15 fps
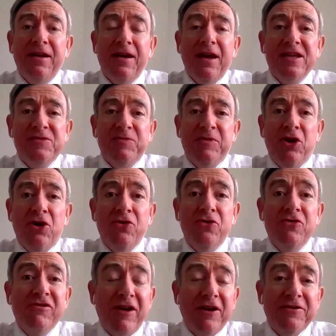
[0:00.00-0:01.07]
As we
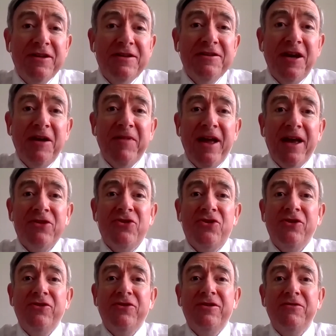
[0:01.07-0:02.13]
know, around this time last
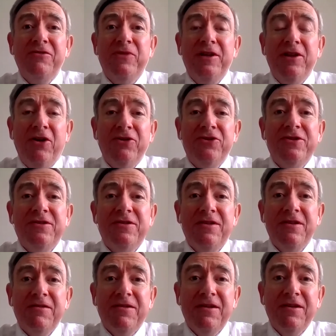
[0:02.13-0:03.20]
year, we launched
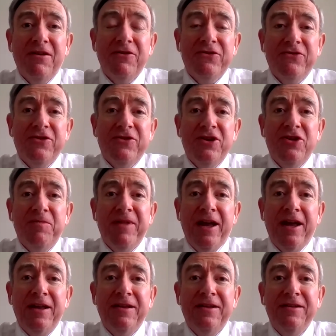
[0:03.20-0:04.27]
our strategic
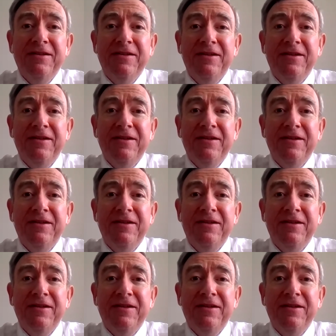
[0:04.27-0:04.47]
plan.